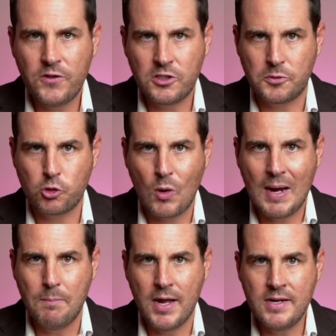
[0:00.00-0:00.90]
the
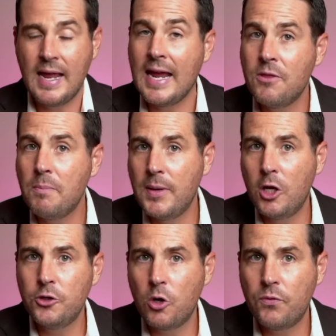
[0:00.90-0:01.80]
subscribe button and the
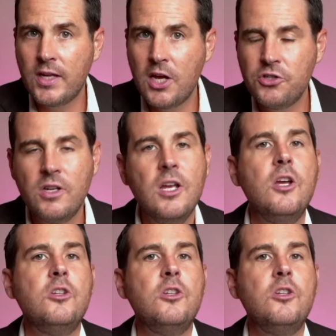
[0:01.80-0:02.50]
bell notification